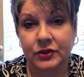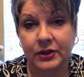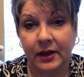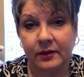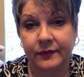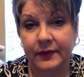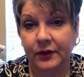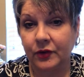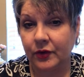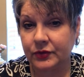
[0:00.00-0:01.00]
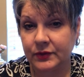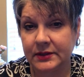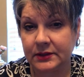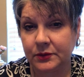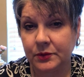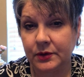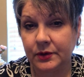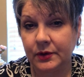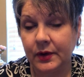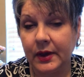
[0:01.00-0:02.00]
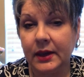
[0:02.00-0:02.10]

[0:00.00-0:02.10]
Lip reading: shelf in a grocery store,